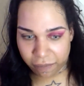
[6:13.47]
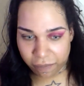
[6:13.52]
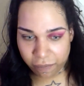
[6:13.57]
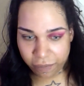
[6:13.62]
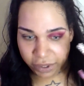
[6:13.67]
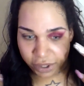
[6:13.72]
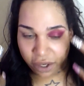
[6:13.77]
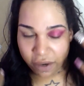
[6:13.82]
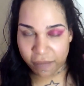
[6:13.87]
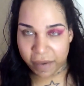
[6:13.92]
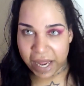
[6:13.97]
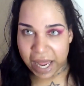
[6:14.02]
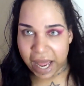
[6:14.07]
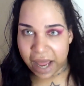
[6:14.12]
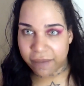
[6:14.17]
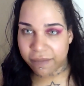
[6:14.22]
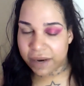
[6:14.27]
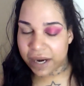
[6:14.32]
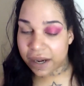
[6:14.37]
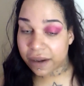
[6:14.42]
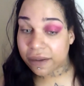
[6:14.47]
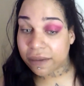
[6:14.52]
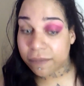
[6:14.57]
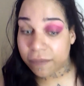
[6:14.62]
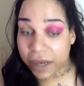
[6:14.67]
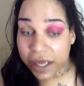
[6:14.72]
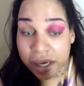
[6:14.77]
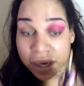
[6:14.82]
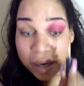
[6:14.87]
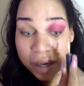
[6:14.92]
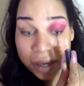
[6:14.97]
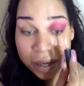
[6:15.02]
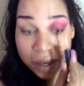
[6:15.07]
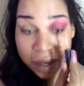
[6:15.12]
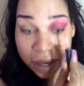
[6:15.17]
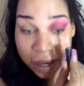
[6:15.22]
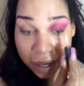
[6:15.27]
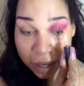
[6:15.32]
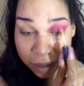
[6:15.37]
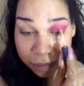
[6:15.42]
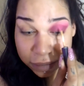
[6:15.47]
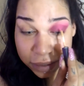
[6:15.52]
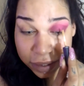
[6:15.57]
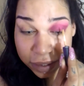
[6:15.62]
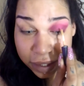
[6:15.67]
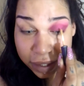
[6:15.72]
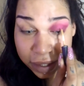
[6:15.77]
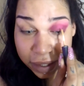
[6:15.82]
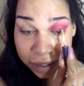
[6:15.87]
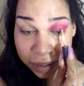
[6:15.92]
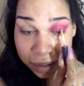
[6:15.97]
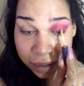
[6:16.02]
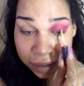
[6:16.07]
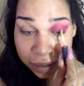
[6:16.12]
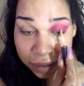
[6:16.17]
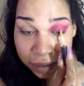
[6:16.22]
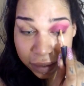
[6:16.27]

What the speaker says: below my eyebrows, but I'm just going to,